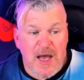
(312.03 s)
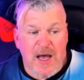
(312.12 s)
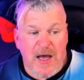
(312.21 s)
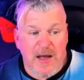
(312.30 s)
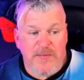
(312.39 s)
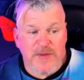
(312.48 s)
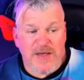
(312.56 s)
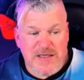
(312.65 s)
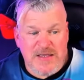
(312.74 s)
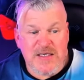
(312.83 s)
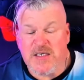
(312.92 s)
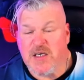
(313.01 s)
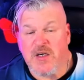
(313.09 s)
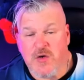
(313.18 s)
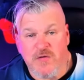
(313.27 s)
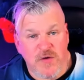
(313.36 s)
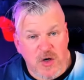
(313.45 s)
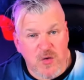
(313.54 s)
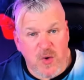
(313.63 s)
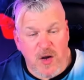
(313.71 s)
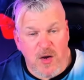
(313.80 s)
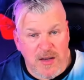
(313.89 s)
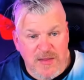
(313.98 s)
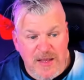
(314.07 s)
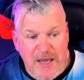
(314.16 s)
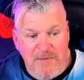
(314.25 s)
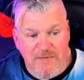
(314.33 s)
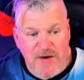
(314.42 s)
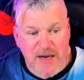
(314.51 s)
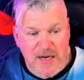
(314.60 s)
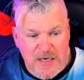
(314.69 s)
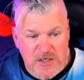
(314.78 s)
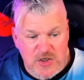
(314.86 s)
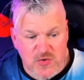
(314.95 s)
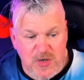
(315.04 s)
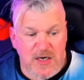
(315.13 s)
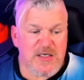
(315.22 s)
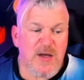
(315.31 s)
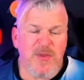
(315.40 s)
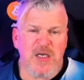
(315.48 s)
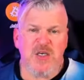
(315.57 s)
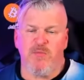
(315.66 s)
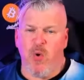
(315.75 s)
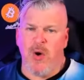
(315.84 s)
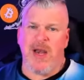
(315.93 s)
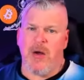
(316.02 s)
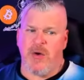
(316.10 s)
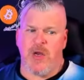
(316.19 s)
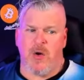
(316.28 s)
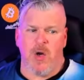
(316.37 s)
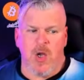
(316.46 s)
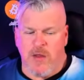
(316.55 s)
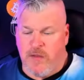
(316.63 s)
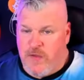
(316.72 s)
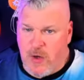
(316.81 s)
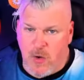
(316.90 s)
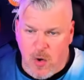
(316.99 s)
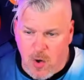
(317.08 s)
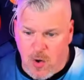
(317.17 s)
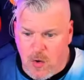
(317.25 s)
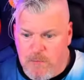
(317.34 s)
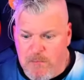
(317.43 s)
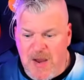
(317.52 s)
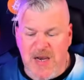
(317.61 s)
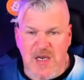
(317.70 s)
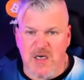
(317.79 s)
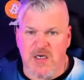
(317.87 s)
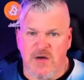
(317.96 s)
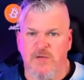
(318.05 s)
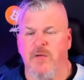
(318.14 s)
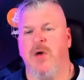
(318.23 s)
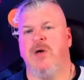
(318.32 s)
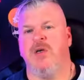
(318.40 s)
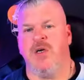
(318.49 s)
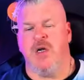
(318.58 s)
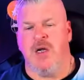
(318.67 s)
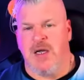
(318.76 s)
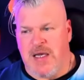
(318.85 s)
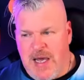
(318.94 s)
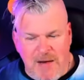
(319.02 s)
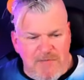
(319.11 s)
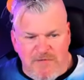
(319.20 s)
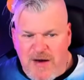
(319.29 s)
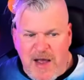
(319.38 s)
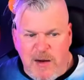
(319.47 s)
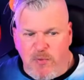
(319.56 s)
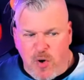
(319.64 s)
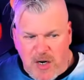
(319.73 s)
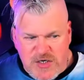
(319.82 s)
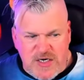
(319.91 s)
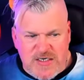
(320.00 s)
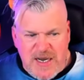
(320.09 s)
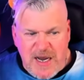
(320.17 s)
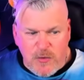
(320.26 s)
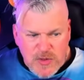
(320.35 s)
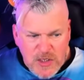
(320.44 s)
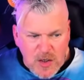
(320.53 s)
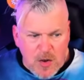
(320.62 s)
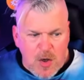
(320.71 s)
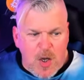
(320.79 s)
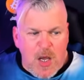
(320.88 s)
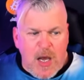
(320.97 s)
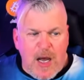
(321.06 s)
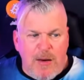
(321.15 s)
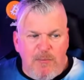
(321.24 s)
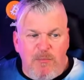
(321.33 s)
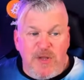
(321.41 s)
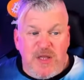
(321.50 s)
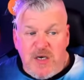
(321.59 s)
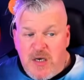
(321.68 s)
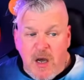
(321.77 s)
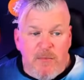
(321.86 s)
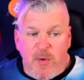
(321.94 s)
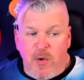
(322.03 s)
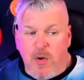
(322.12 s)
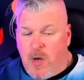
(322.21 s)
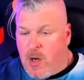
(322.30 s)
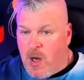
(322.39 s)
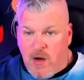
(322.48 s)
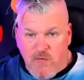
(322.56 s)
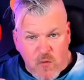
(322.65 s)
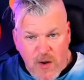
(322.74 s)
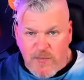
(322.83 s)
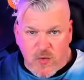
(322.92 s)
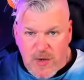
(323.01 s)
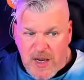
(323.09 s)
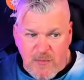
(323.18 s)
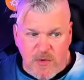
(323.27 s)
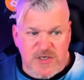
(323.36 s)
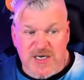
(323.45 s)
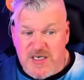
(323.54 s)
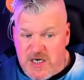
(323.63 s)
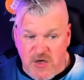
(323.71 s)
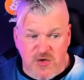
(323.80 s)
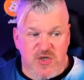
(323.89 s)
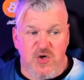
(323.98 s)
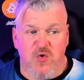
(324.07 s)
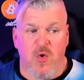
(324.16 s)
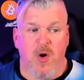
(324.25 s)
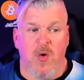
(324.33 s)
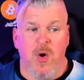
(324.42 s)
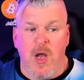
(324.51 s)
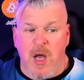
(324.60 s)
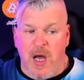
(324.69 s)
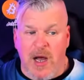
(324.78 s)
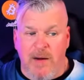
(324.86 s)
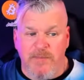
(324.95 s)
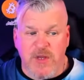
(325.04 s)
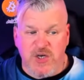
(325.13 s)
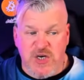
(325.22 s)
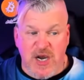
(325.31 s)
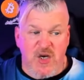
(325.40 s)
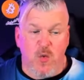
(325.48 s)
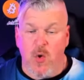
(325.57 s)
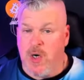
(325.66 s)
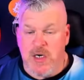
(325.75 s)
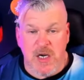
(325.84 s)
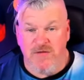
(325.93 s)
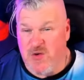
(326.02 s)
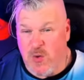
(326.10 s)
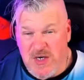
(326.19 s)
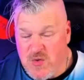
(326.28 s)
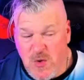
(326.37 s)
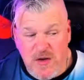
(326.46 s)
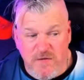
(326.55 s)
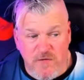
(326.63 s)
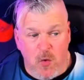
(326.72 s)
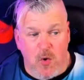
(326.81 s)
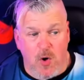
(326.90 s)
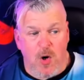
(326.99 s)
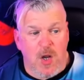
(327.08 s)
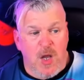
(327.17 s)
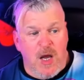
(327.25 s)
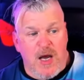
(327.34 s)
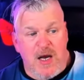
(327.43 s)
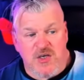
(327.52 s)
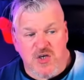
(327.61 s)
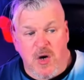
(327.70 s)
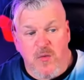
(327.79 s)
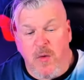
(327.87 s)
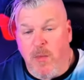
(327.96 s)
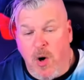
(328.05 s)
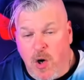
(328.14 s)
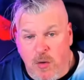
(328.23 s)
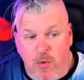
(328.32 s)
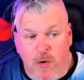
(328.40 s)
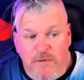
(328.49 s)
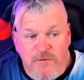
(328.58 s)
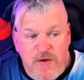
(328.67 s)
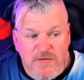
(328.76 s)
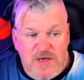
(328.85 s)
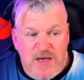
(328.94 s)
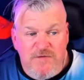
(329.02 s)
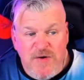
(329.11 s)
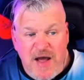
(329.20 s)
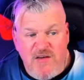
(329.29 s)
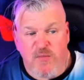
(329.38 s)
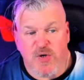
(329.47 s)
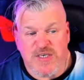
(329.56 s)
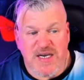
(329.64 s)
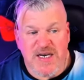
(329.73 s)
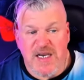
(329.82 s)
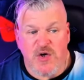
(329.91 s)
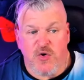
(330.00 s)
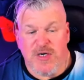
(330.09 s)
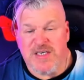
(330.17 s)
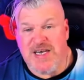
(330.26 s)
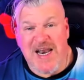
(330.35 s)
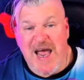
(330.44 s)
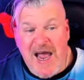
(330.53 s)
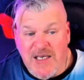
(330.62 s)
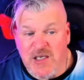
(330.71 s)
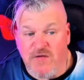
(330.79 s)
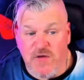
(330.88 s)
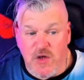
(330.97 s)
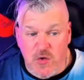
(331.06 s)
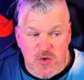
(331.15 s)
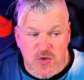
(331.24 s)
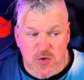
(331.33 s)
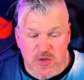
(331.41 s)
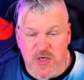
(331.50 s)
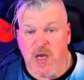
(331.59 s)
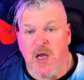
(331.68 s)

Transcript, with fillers: Uh, this is going to do very well in the GameFi industry. And something to point out here, there are many different GameFi projects out there, uh, but the number of web three gamers continues to grow. Um, January of twenty twenty-four uh, saw a remarkable fifty-five percent increase in active users